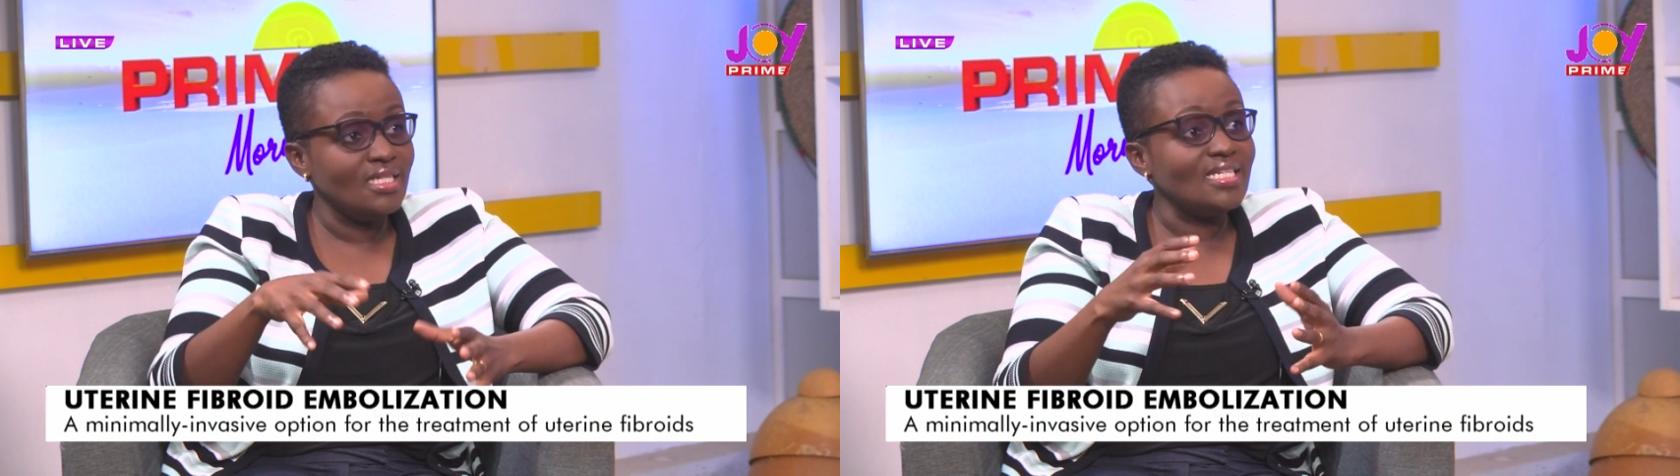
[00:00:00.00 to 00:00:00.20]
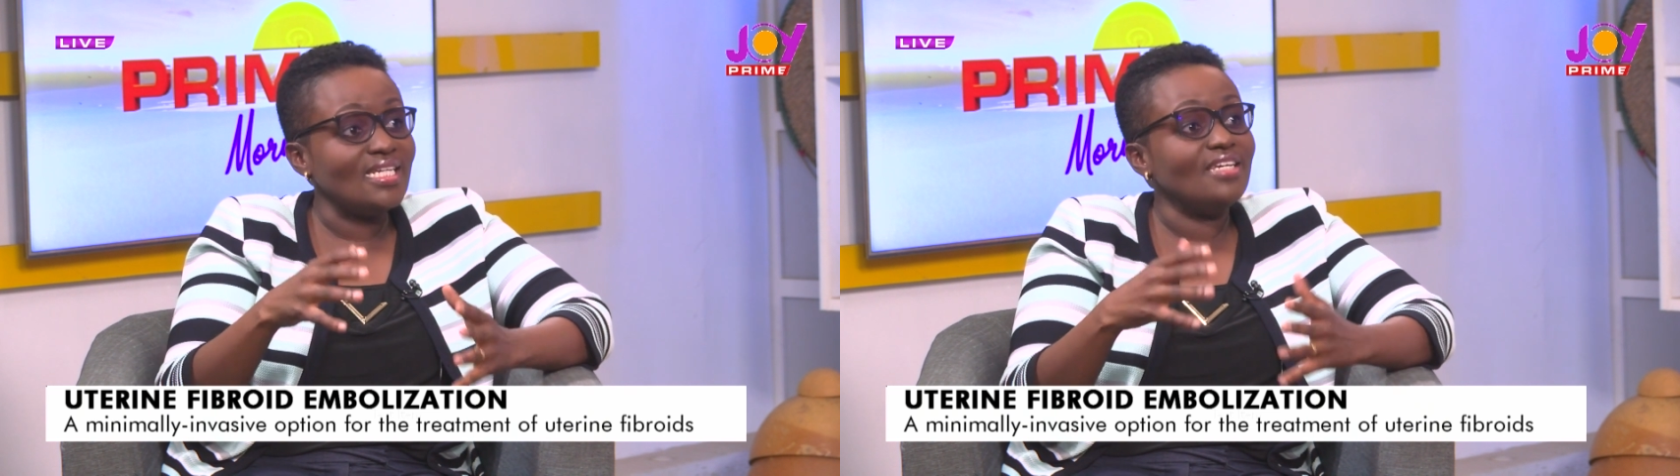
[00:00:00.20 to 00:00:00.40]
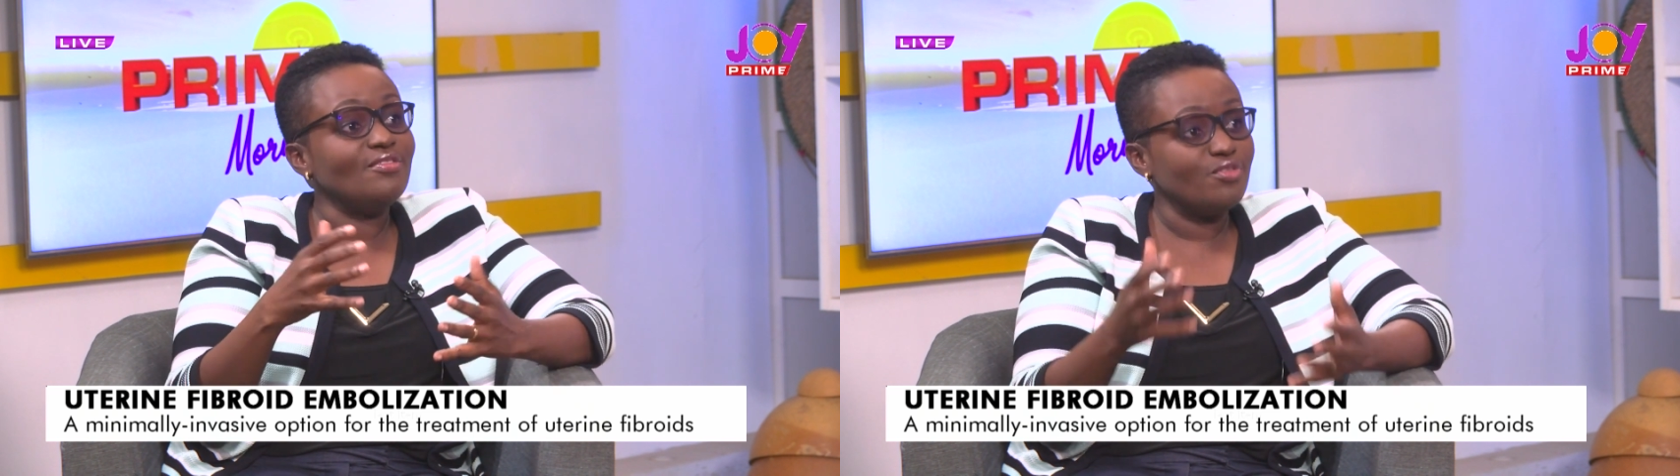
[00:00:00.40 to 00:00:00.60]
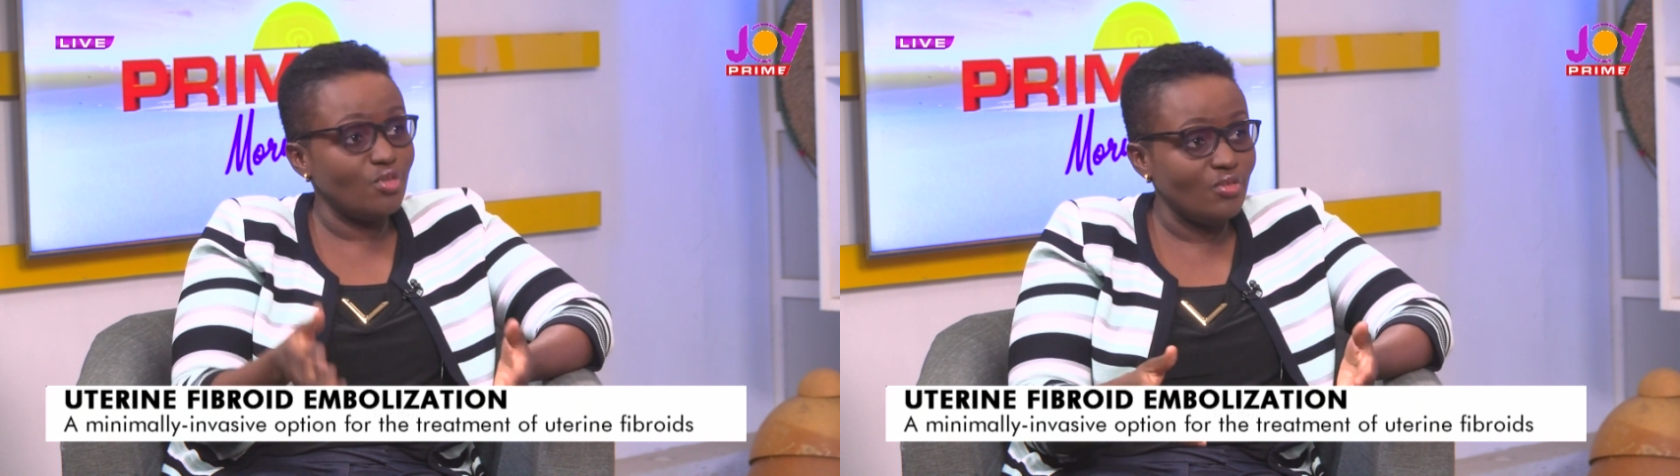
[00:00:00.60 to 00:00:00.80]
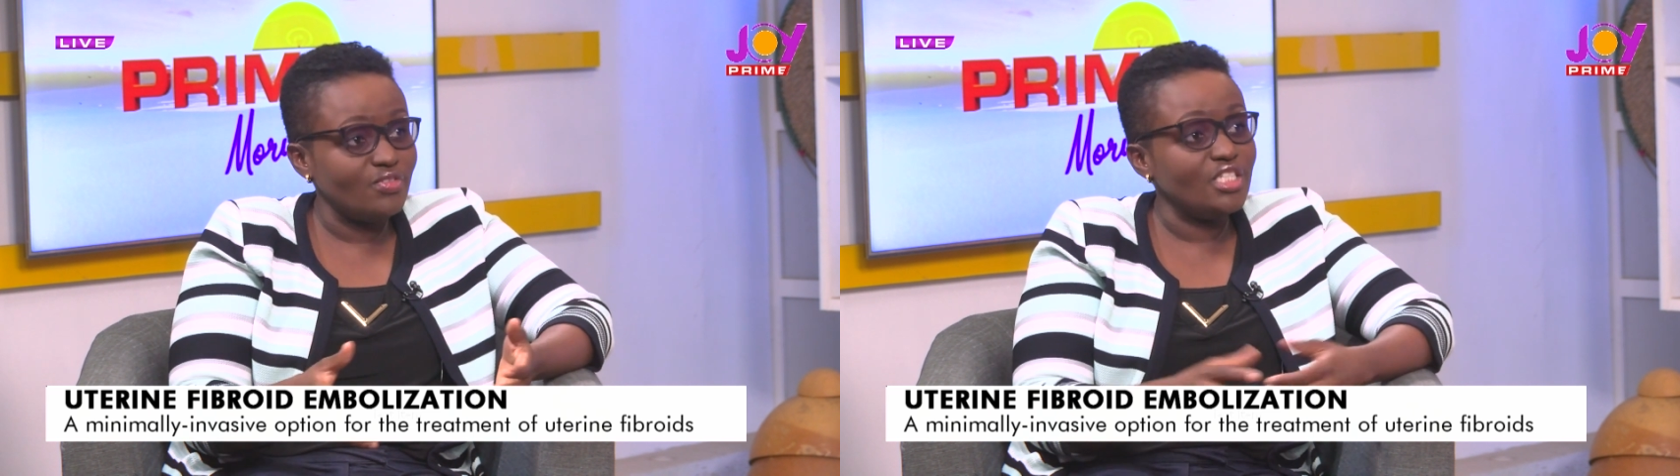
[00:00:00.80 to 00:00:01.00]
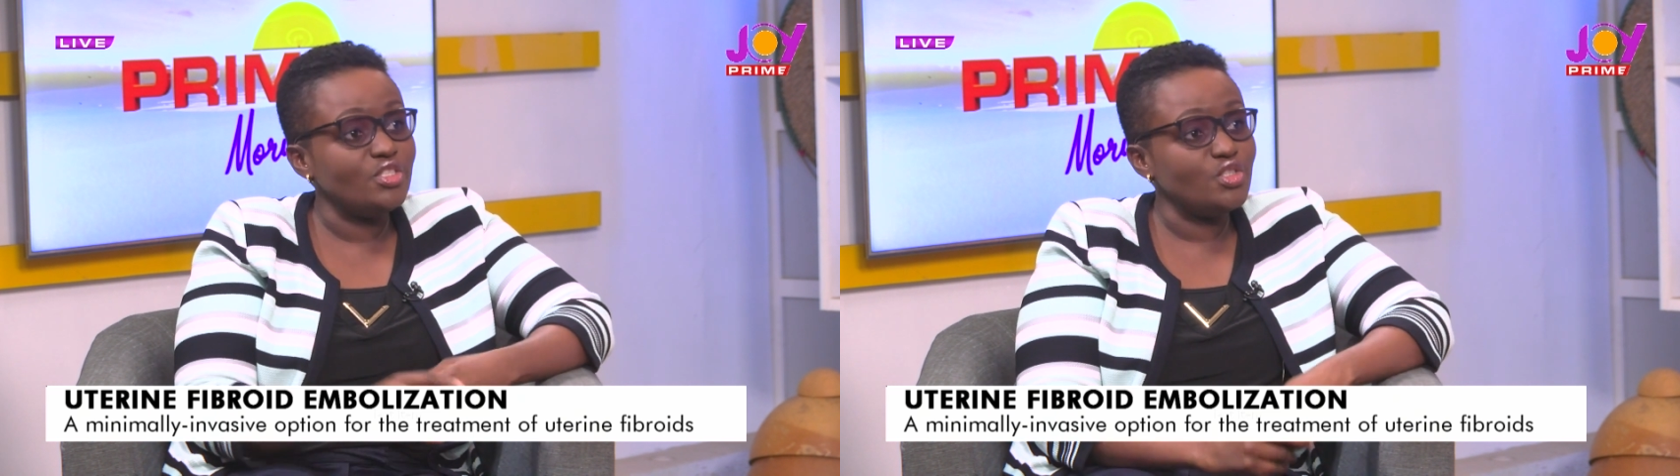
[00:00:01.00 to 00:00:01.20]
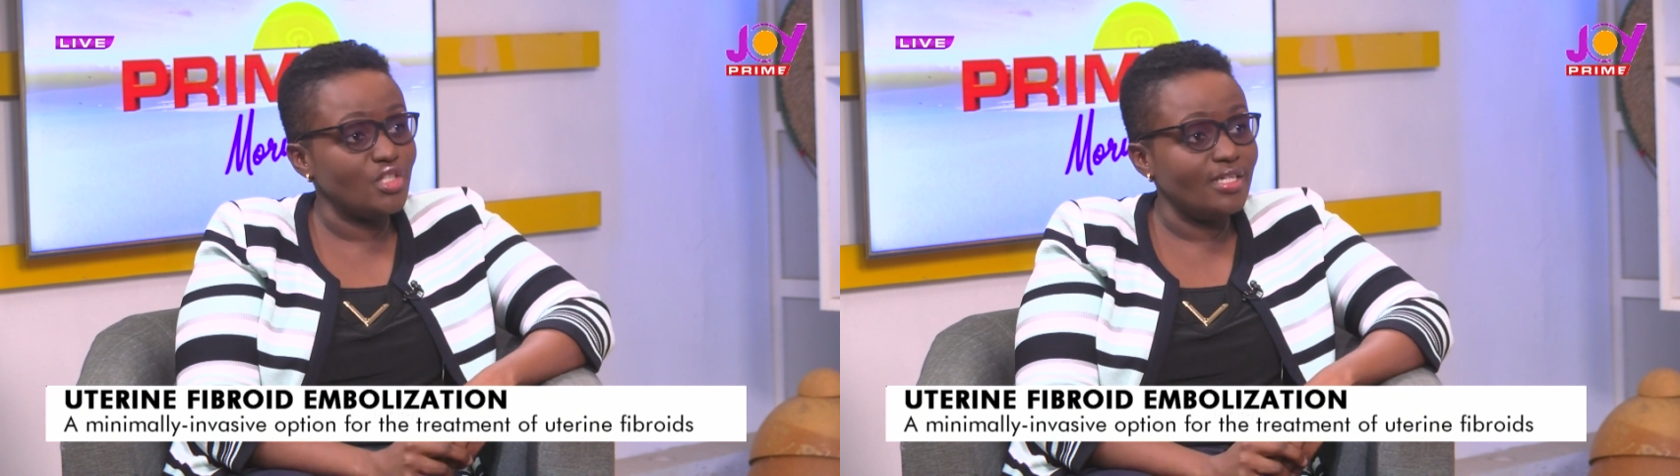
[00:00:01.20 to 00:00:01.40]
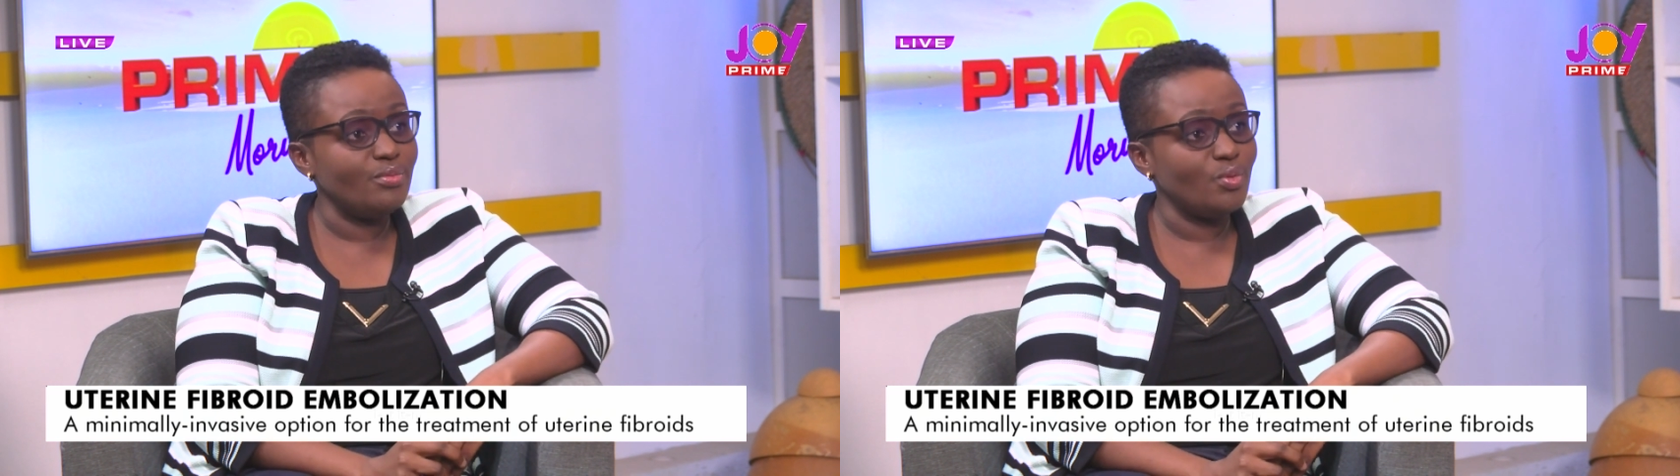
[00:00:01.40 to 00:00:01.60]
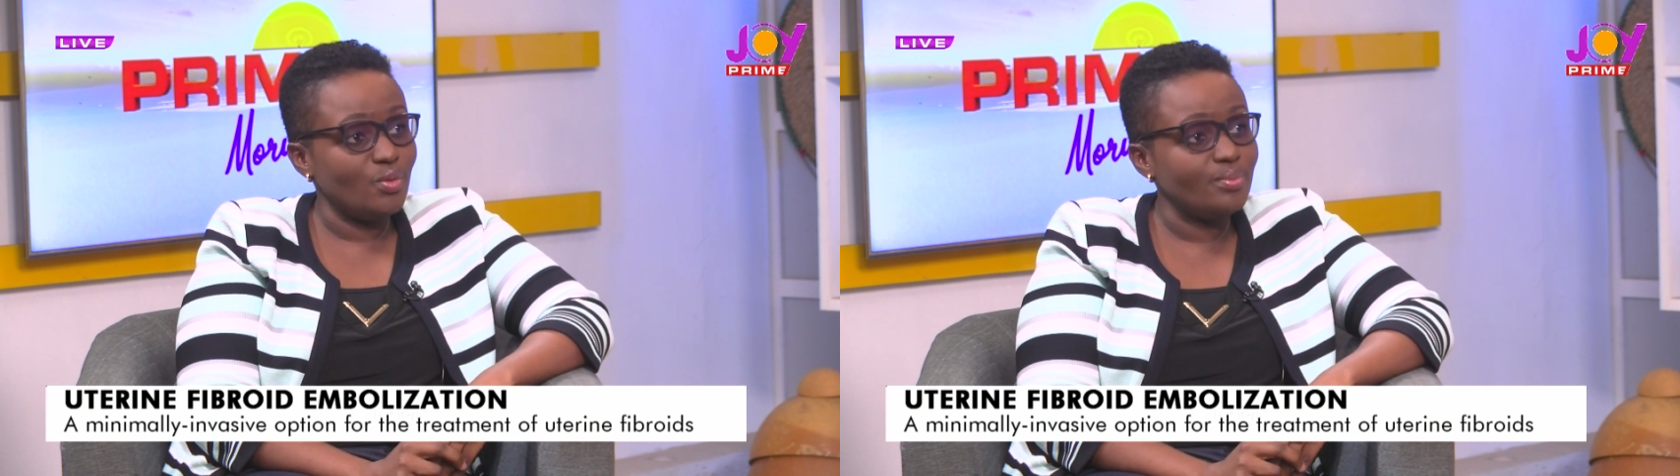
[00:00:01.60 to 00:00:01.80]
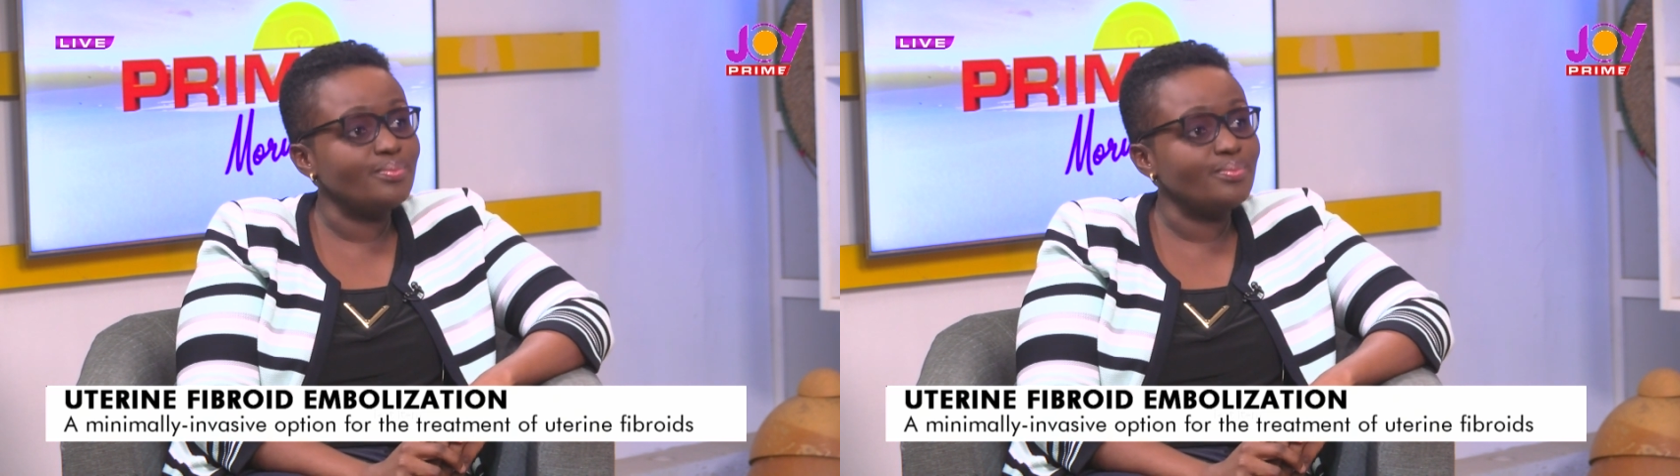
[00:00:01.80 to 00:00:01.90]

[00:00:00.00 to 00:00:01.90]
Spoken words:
that involve the uterine wall.